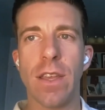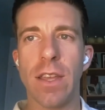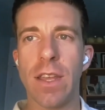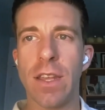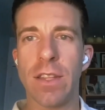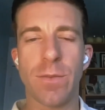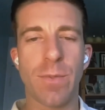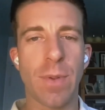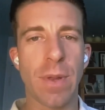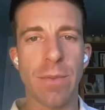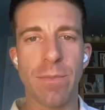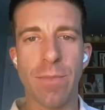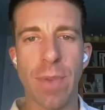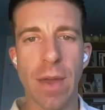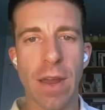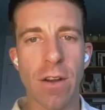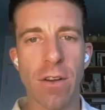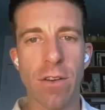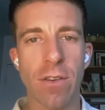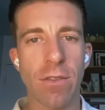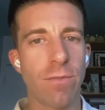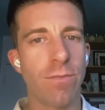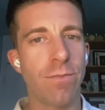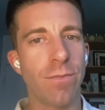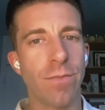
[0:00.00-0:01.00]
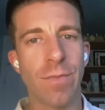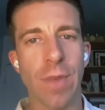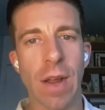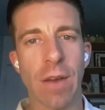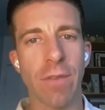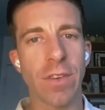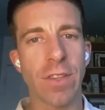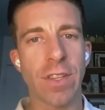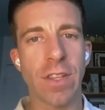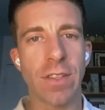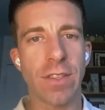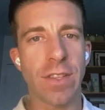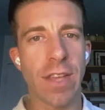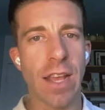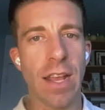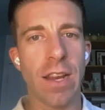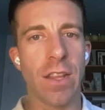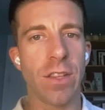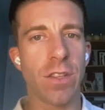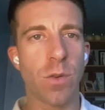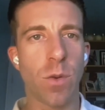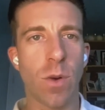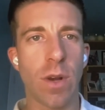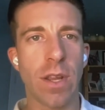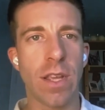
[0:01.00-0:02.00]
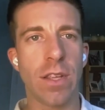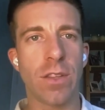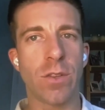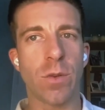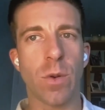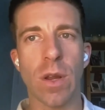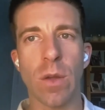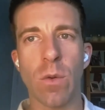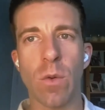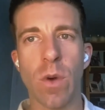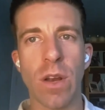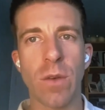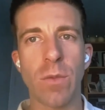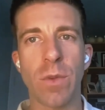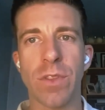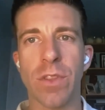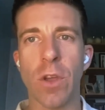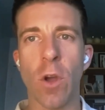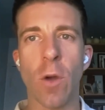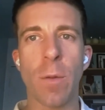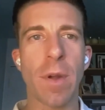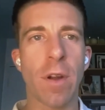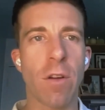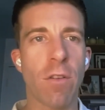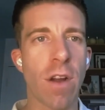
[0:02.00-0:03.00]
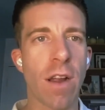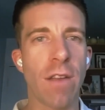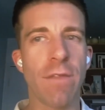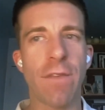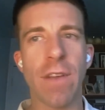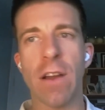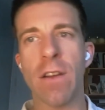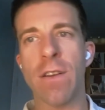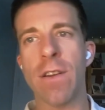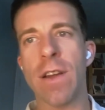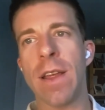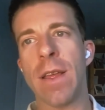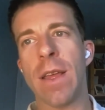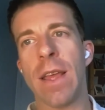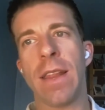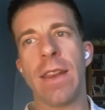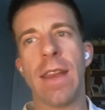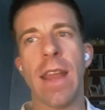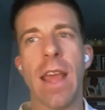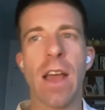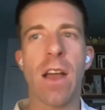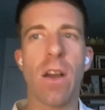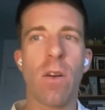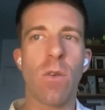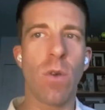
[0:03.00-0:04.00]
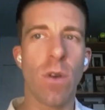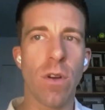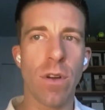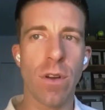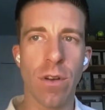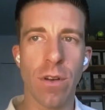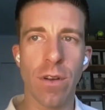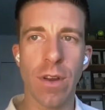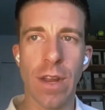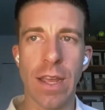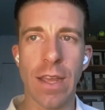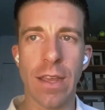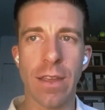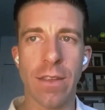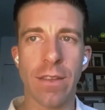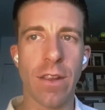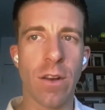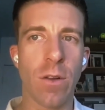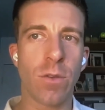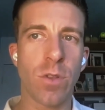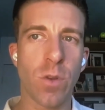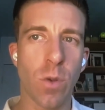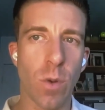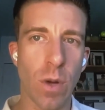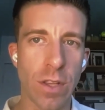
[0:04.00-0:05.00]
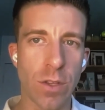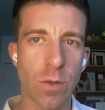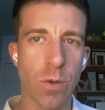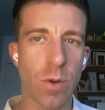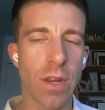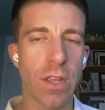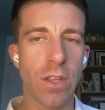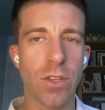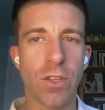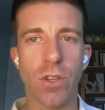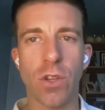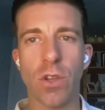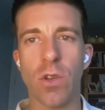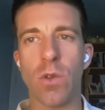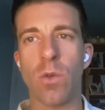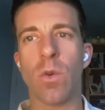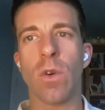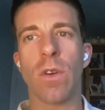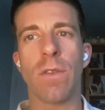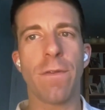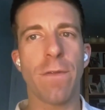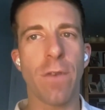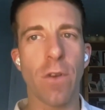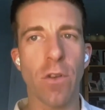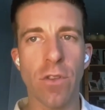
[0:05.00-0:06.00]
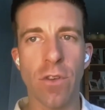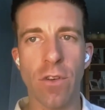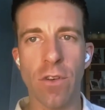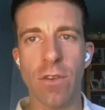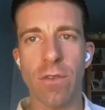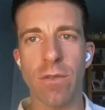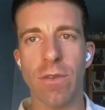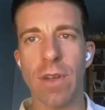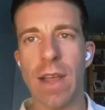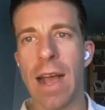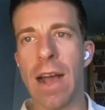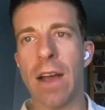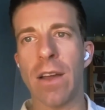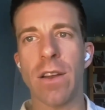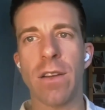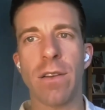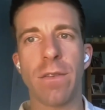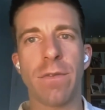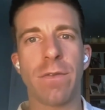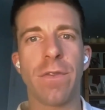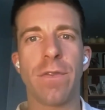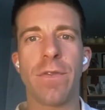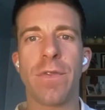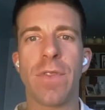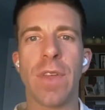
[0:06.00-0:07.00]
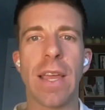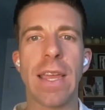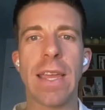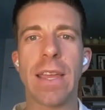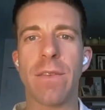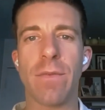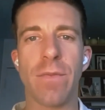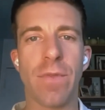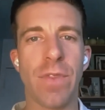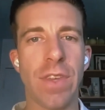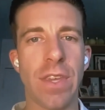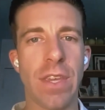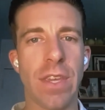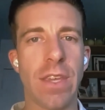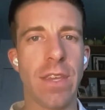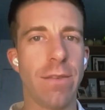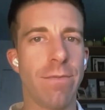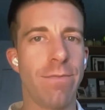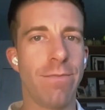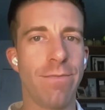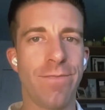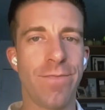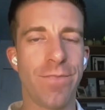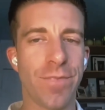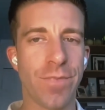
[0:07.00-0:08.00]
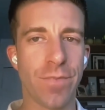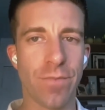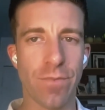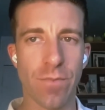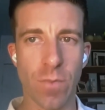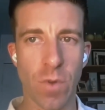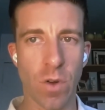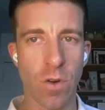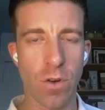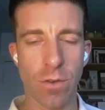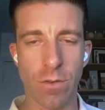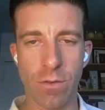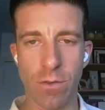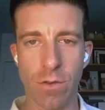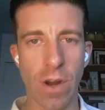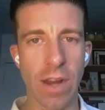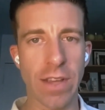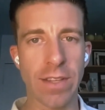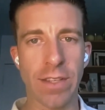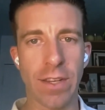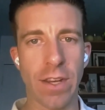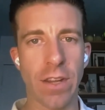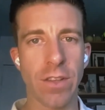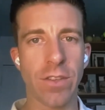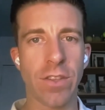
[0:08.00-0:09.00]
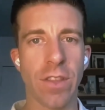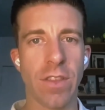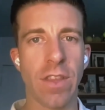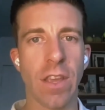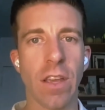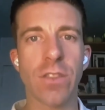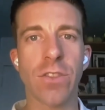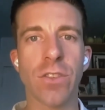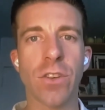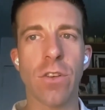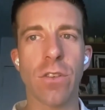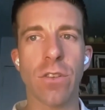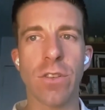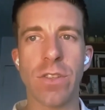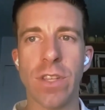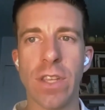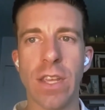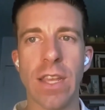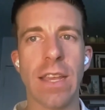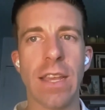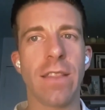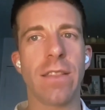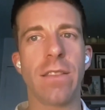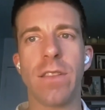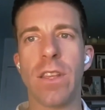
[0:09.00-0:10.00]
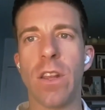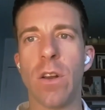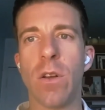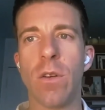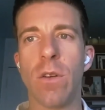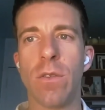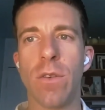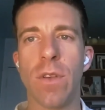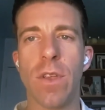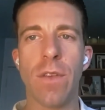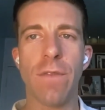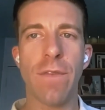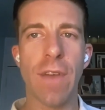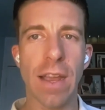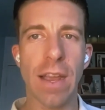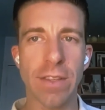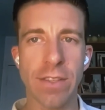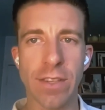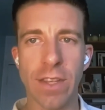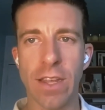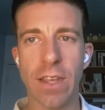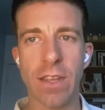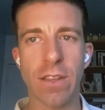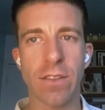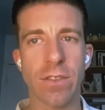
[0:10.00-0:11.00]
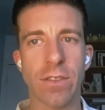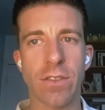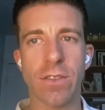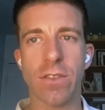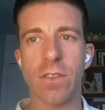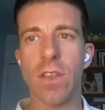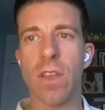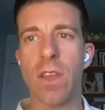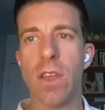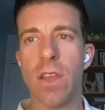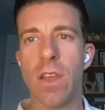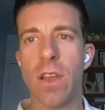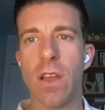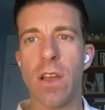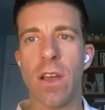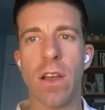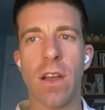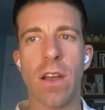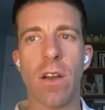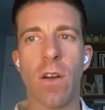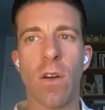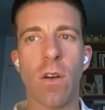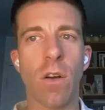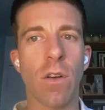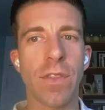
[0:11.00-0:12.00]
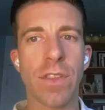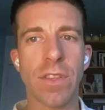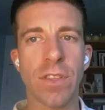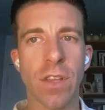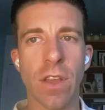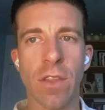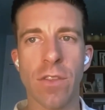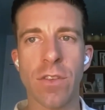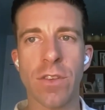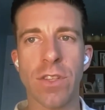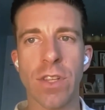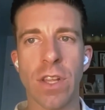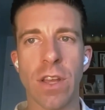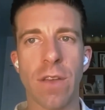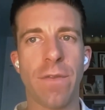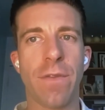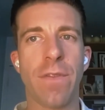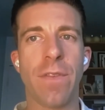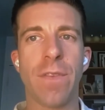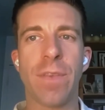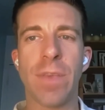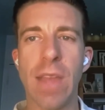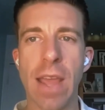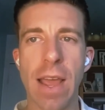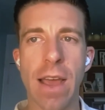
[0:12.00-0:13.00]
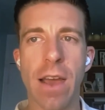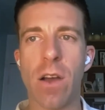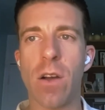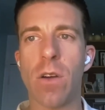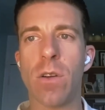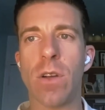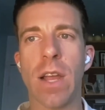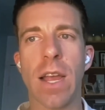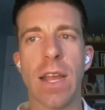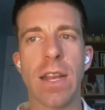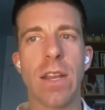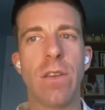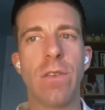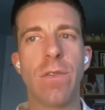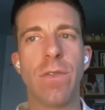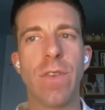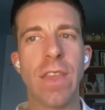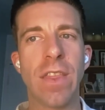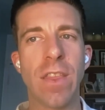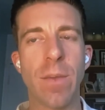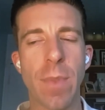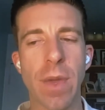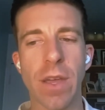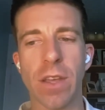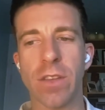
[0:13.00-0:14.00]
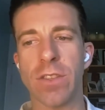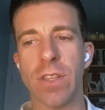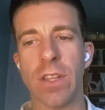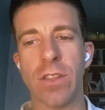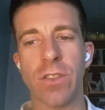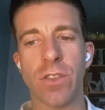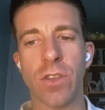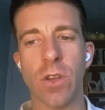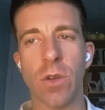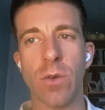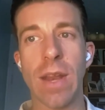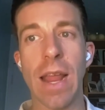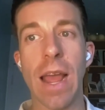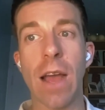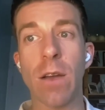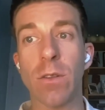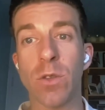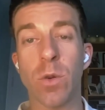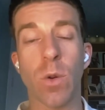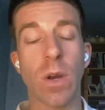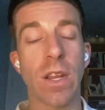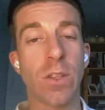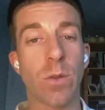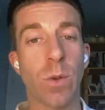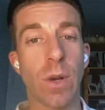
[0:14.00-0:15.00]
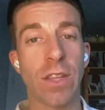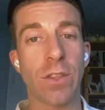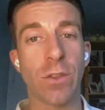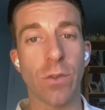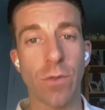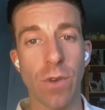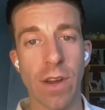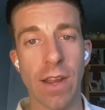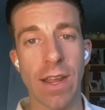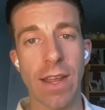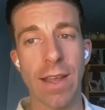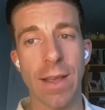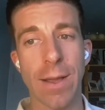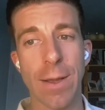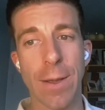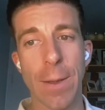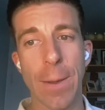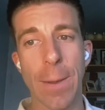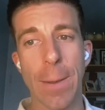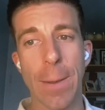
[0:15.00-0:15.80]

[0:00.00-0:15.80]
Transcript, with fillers: it's been better ever since then in 2021 with the omicron variant and now we're at you know 2022 we're further out of like the craziness and the uncertainty and you know vaccines uh, all this other stuff now kind of in the mix and so now 2023